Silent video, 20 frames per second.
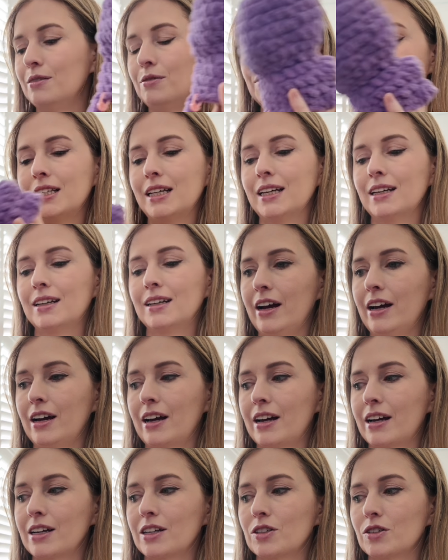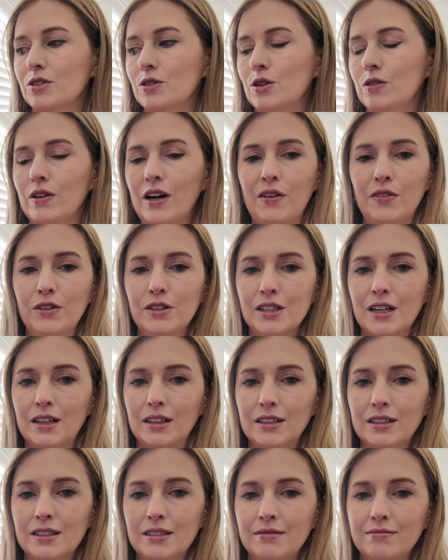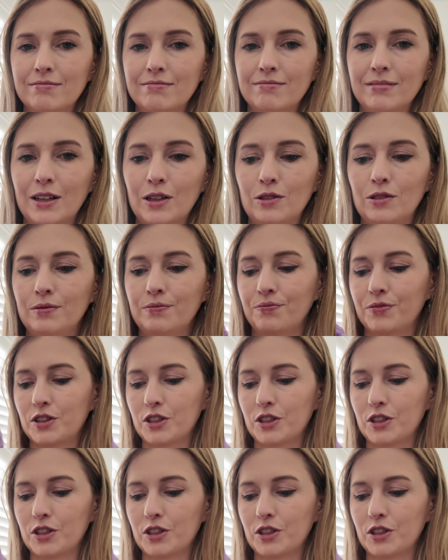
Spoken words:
We'll see. I don't know if I have those colors at all.